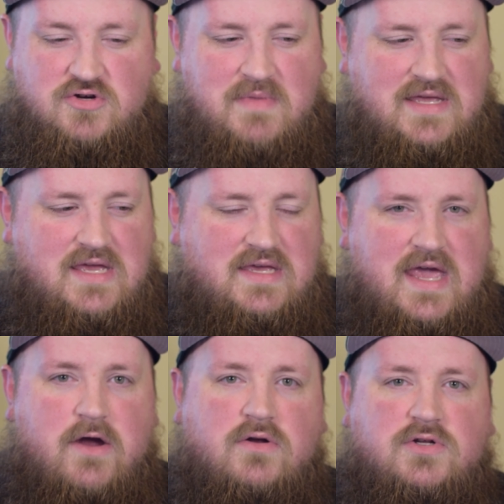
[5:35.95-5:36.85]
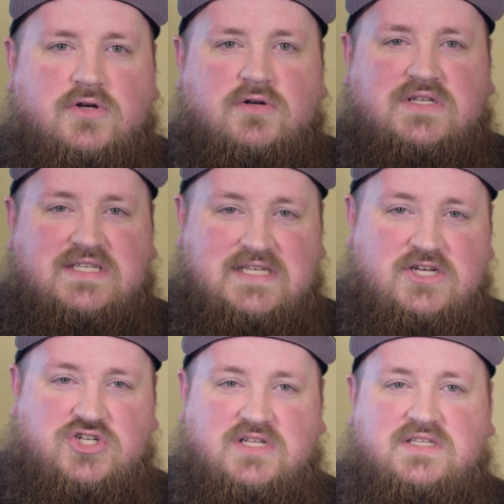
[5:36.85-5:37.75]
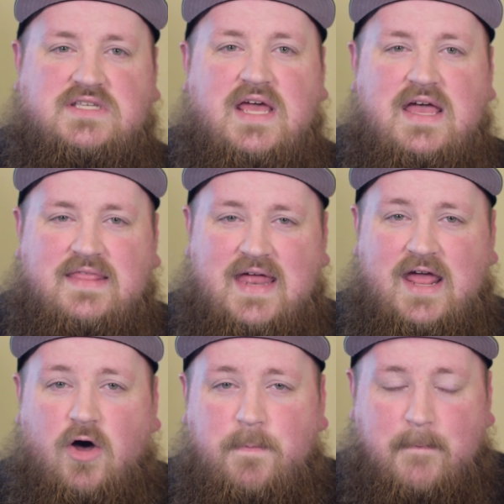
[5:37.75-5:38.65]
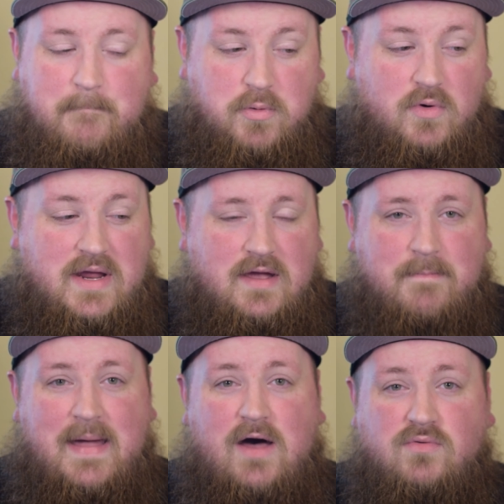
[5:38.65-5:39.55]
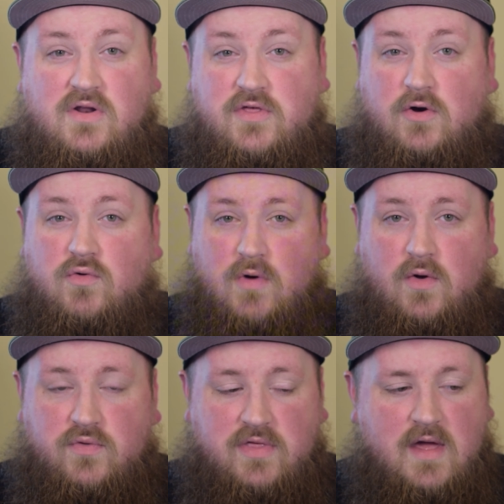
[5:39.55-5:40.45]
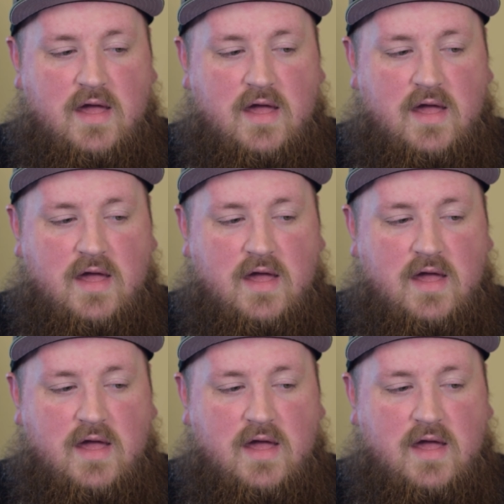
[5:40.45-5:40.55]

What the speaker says: you're making character decisions that help bring about their growth.